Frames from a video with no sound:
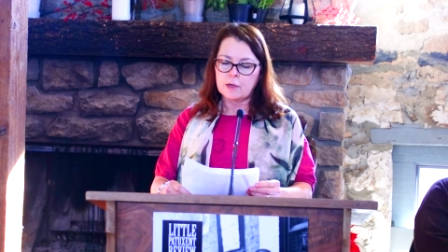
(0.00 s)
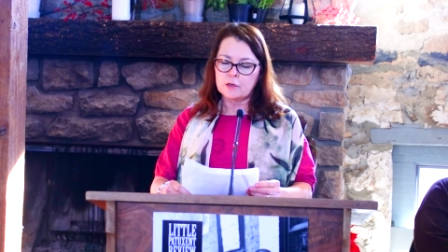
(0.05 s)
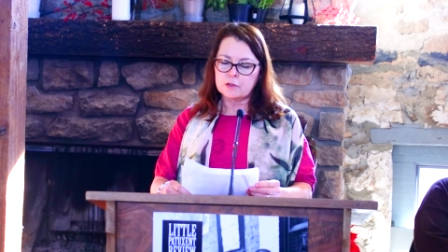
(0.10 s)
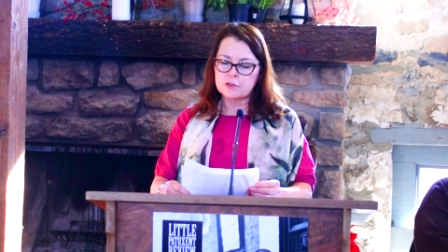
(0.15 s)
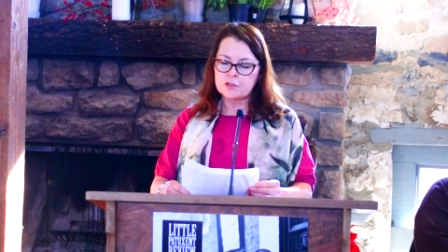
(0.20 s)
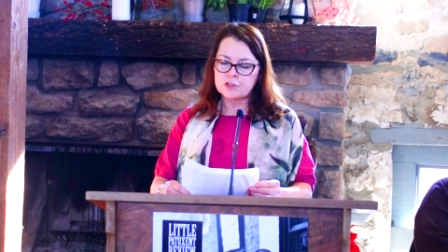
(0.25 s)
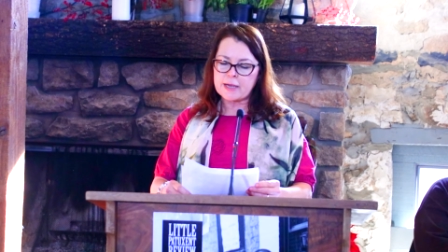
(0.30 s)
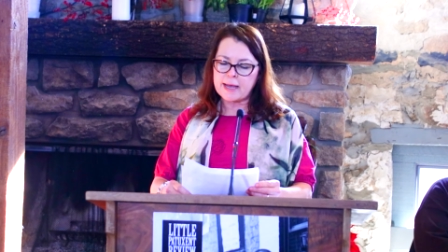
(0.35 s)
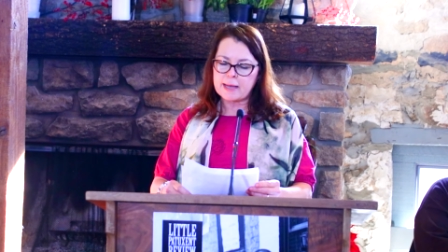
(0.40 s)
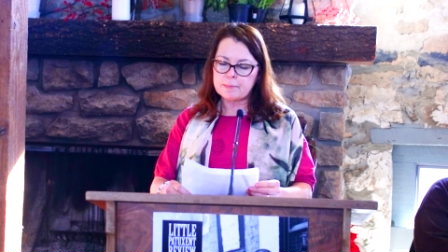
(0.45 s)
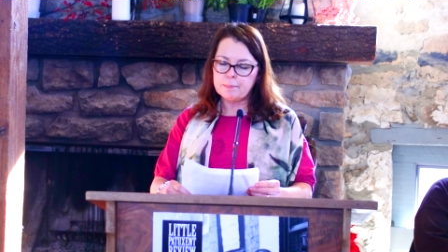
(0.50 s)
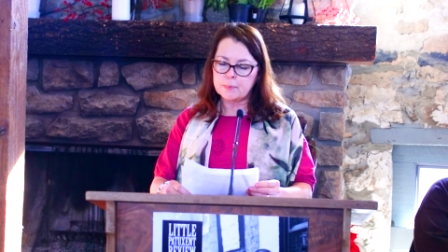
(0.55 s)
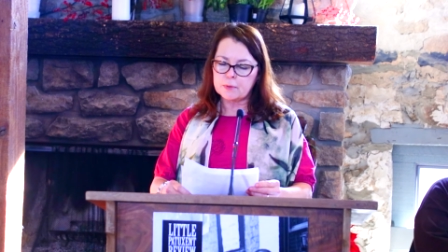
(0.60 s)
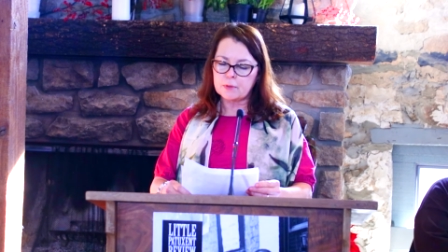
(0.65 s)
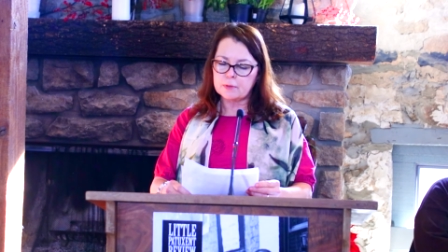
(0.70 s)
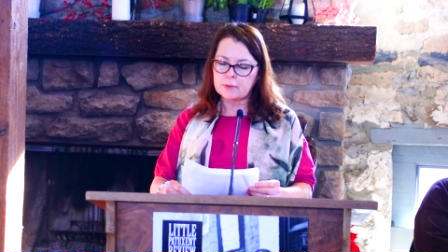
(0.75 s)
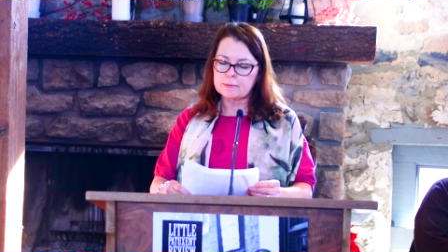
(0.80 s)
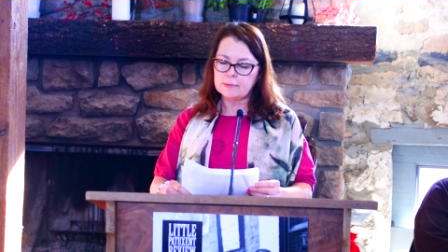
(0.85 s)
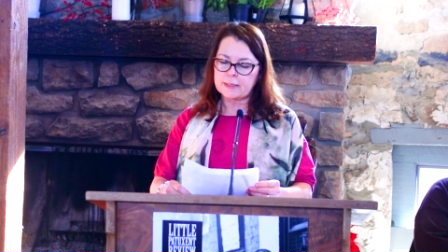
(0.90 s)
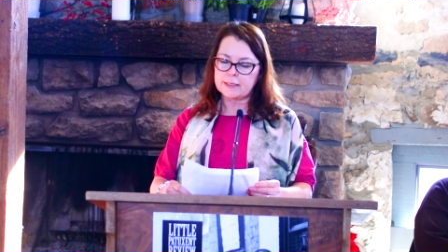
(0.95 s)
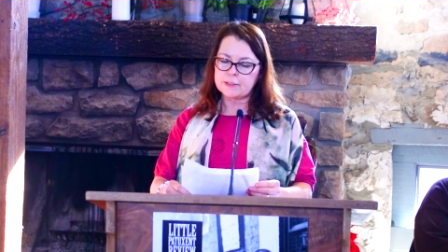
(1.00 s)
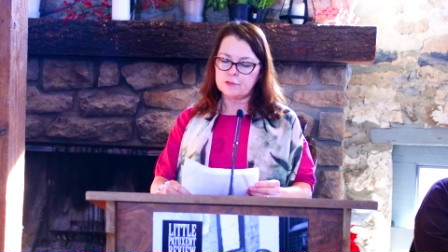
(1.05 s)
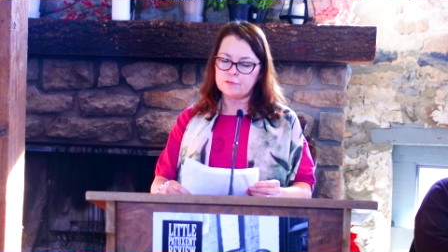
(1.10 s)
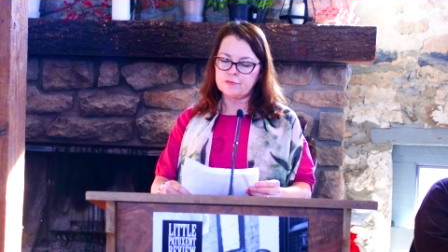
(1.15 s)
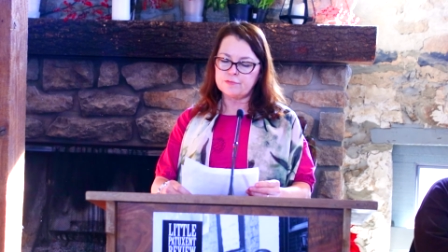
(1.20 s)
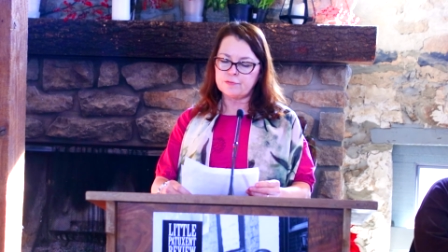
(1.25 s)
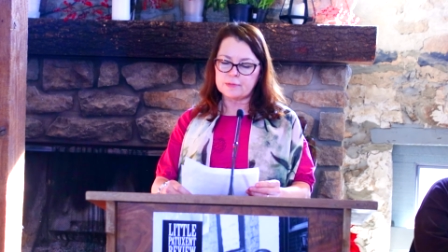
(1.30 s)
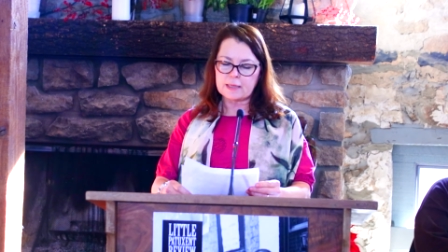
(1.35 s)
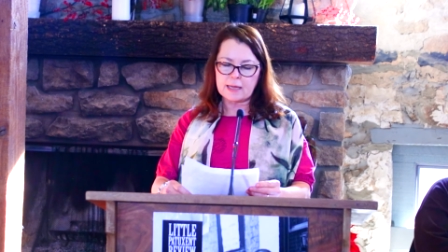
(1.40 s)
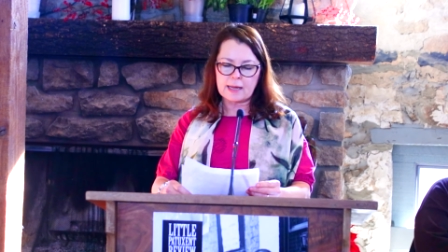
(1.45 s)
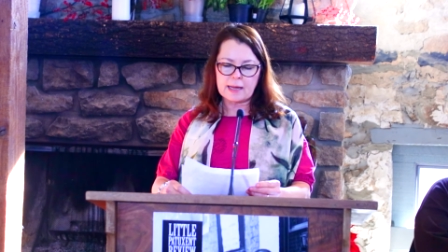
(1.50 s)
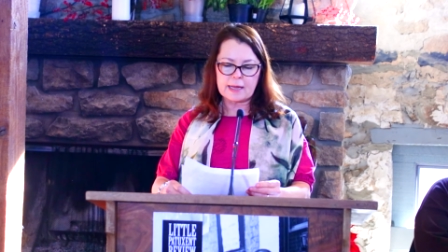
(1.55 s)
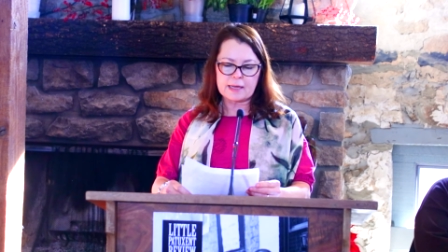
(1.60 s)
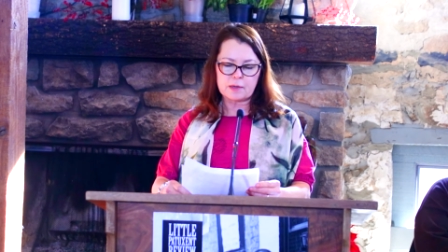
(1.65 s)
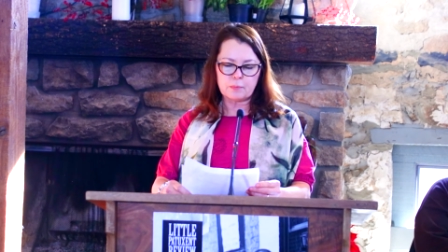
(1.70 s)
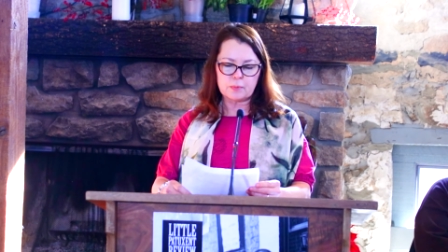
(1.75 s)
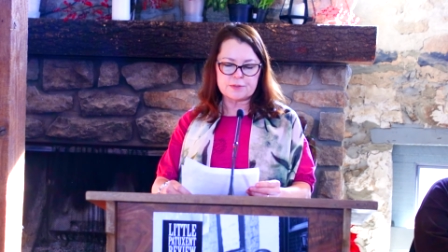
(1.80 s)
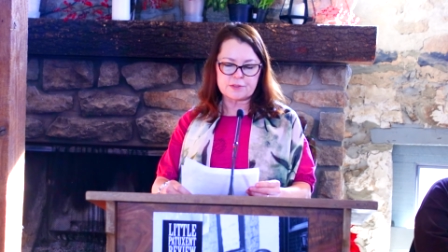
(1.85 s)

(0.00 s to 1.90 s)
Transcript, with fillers: her chapbook, Let You Fly,